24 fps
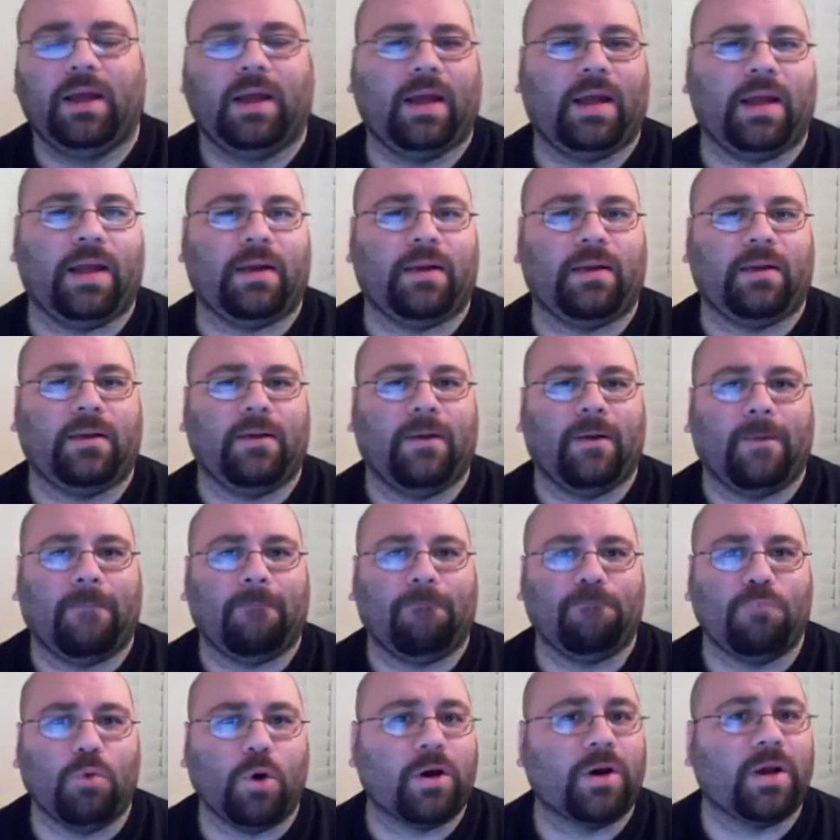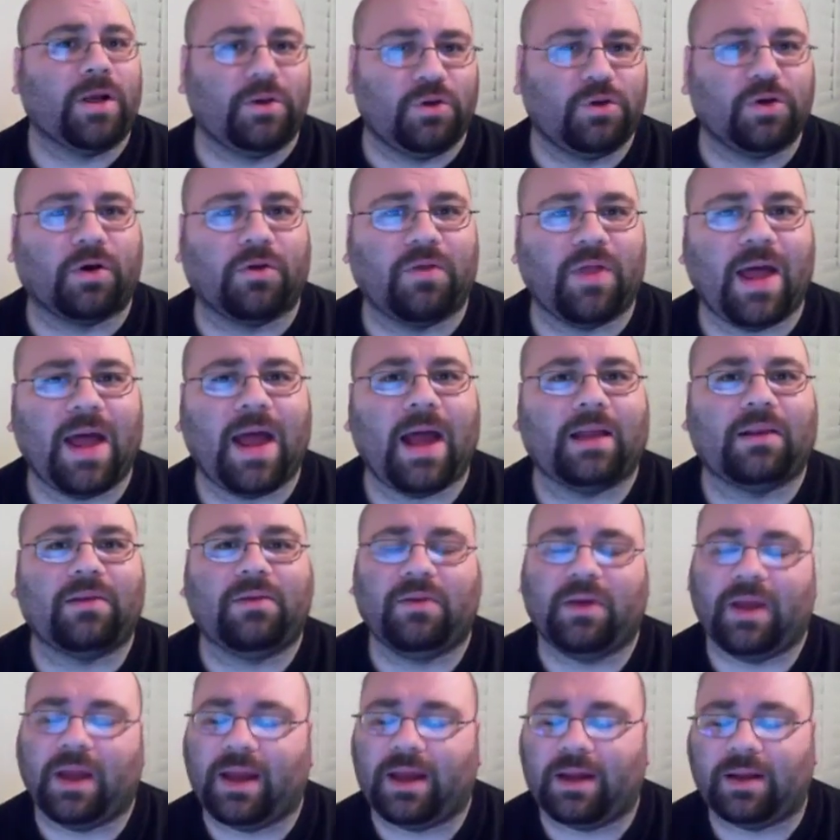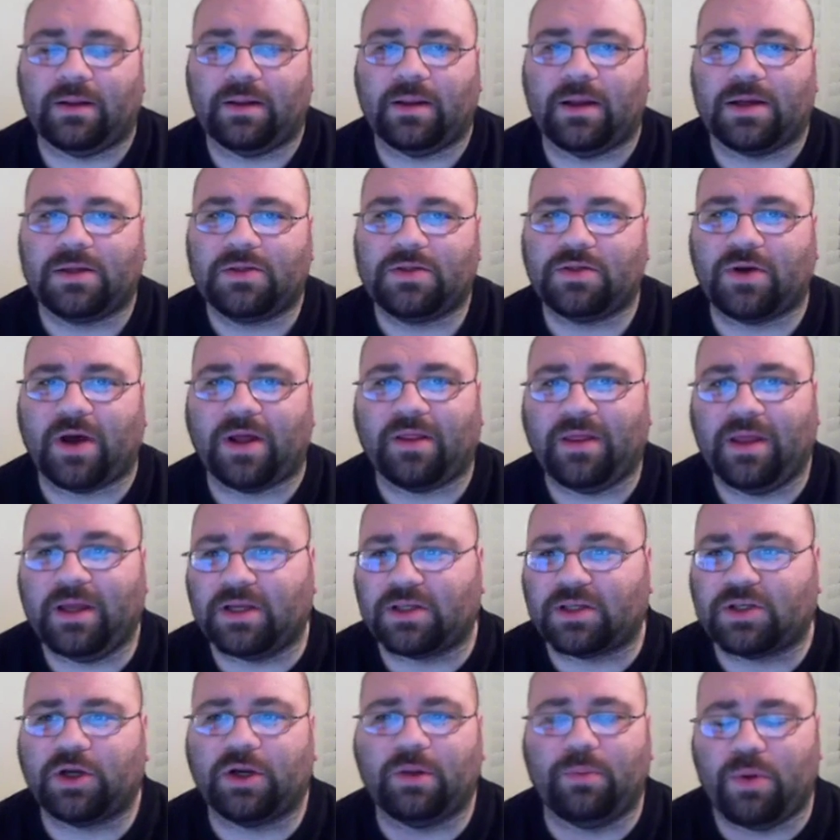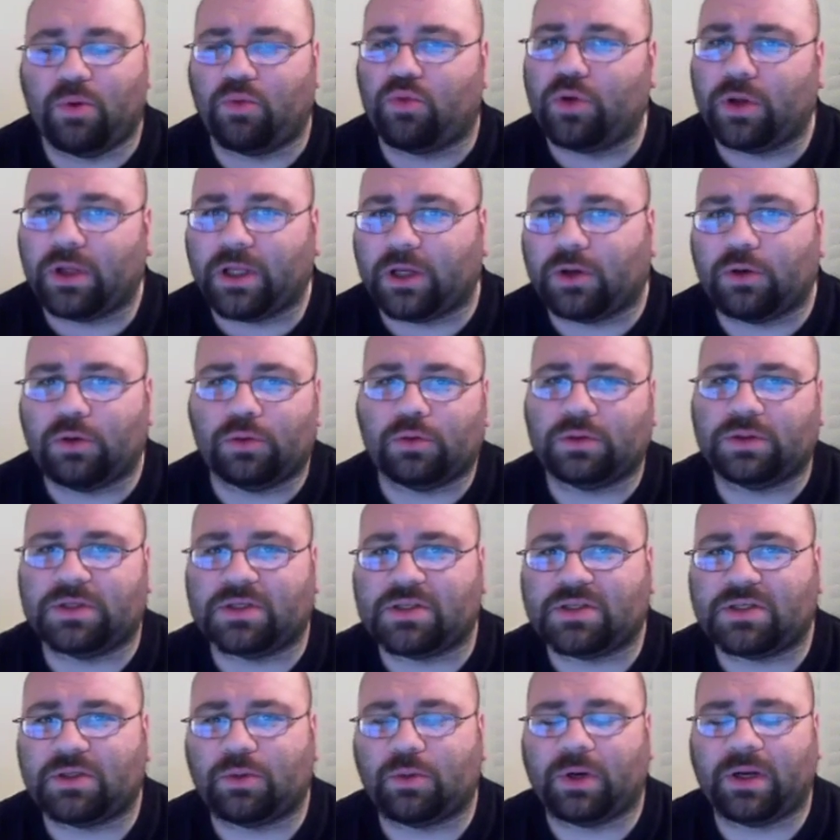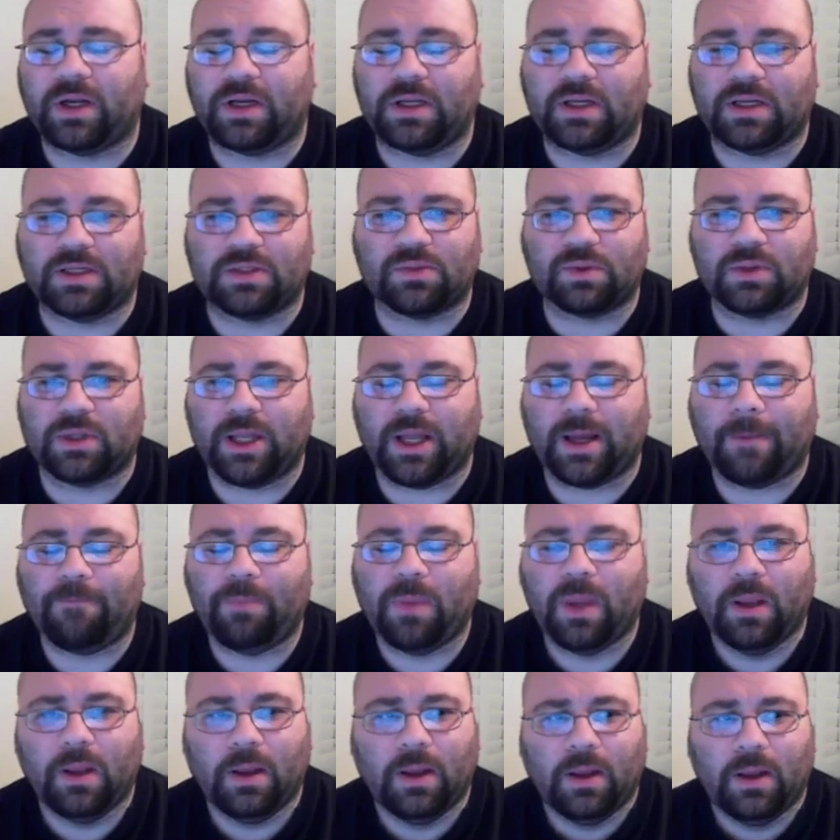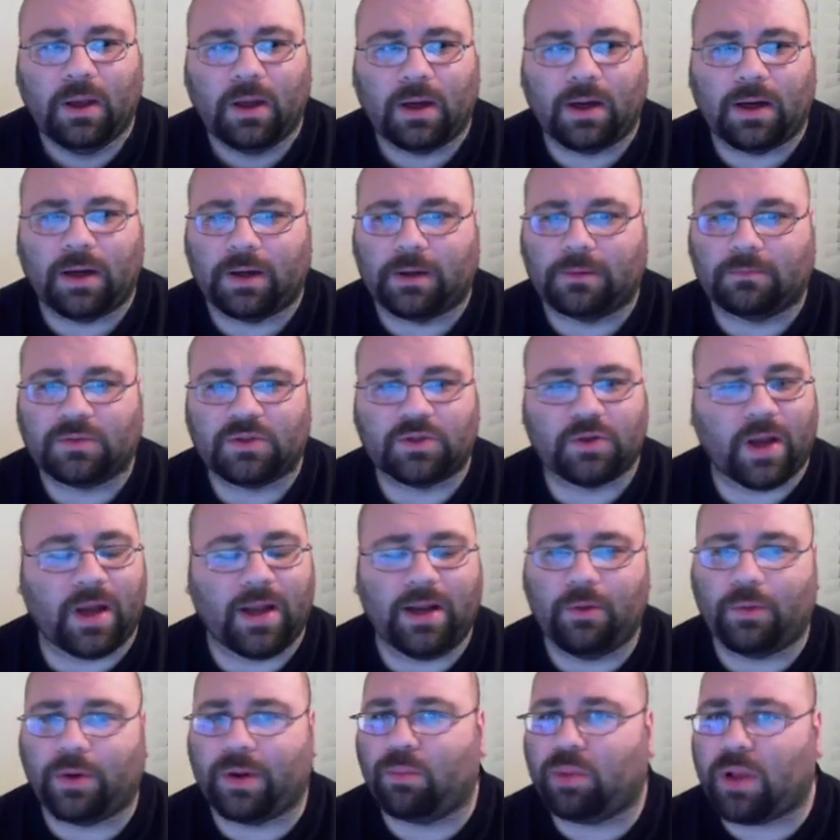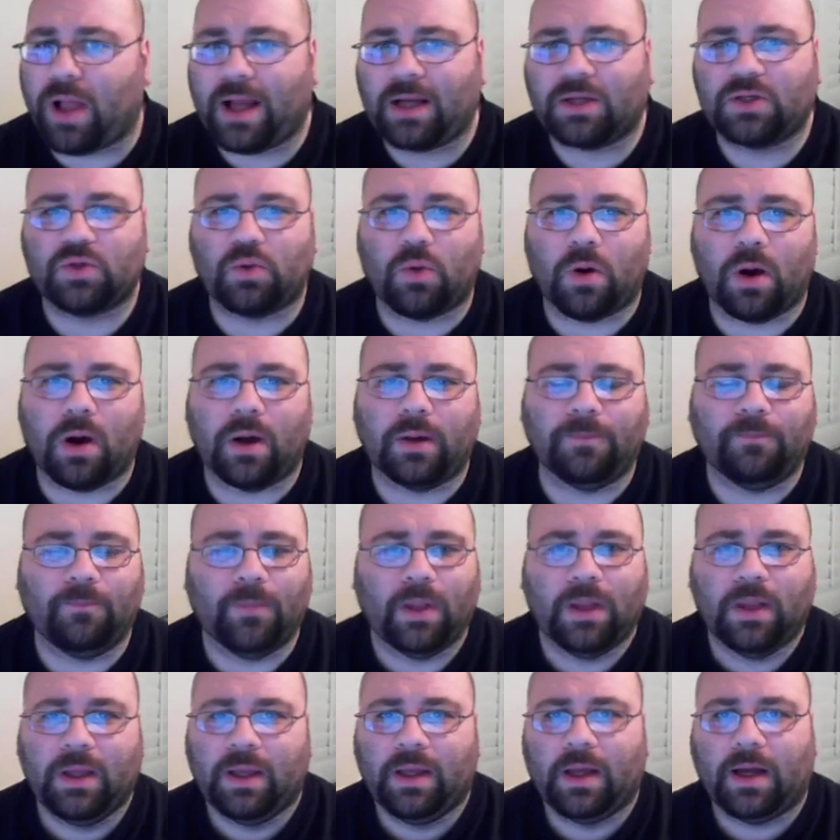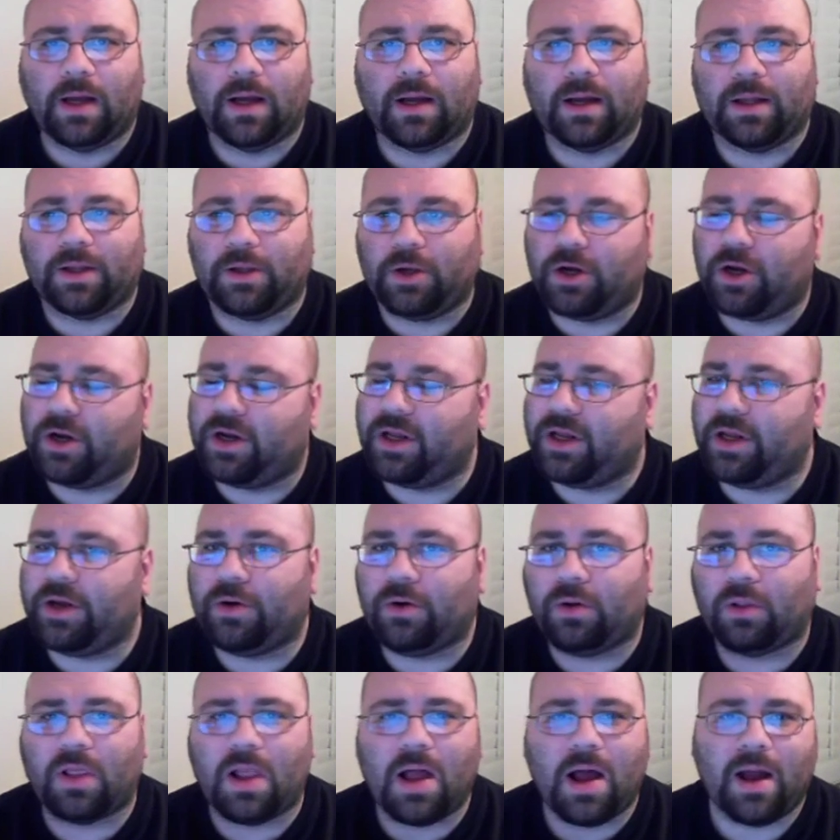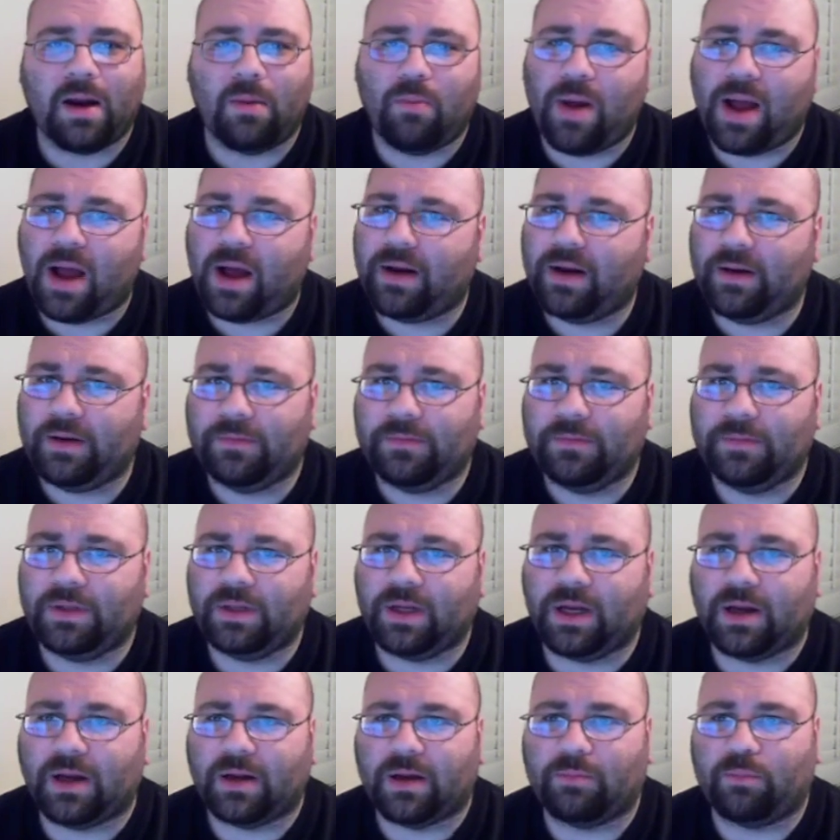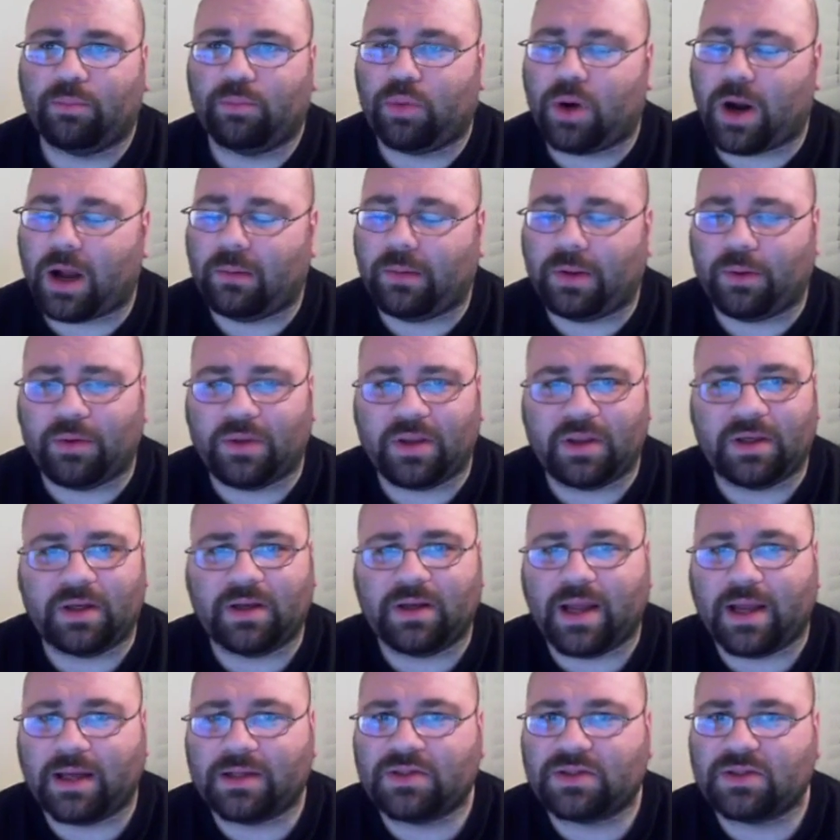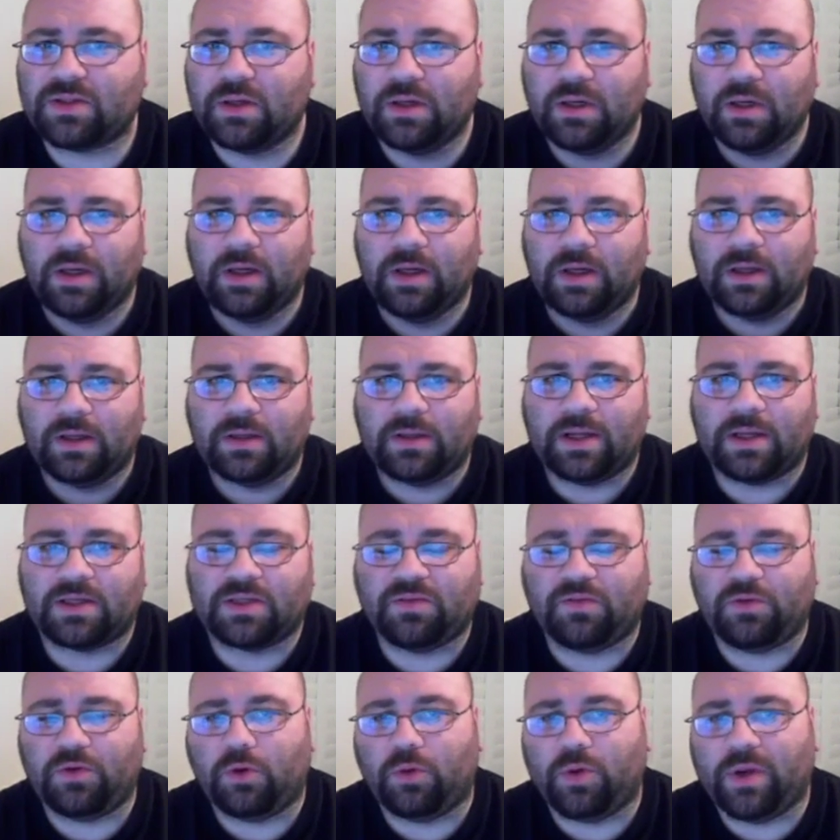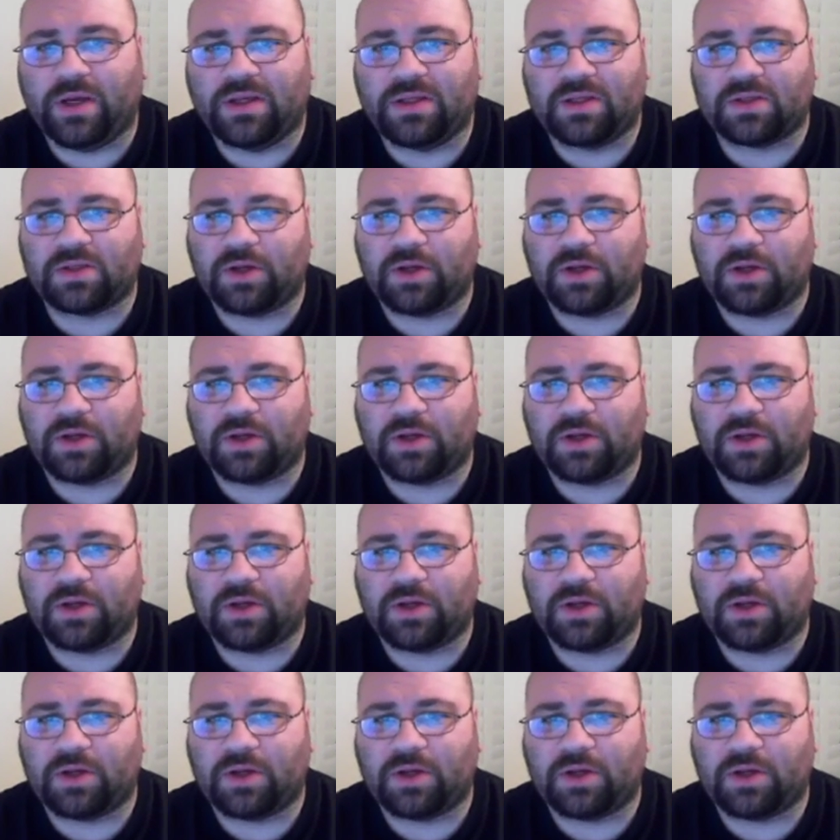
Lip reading: And where he took that, and so I think it's going to be really cool to see what he does with that. So anyway, Black Swan, you're going to hear a lot about it probably within the next few weeks.